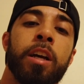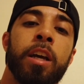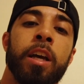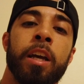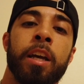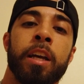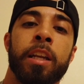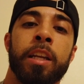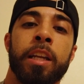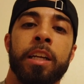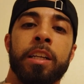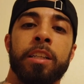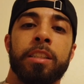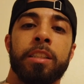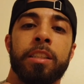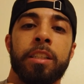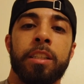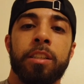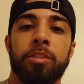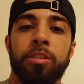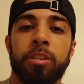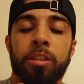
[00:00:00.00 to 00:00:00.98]
and they're
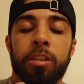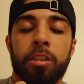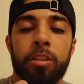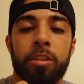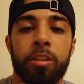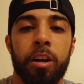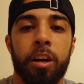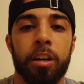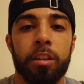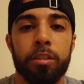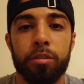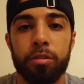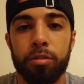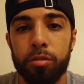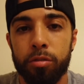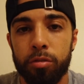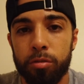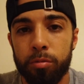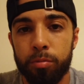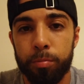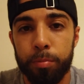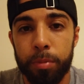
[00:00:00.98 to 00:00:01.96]
teaching the dog
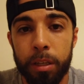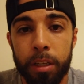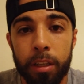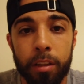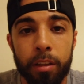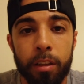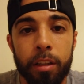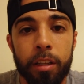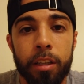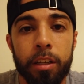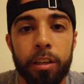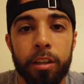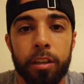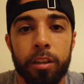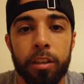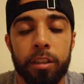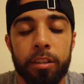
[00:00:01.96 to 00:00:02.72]
to be a leader.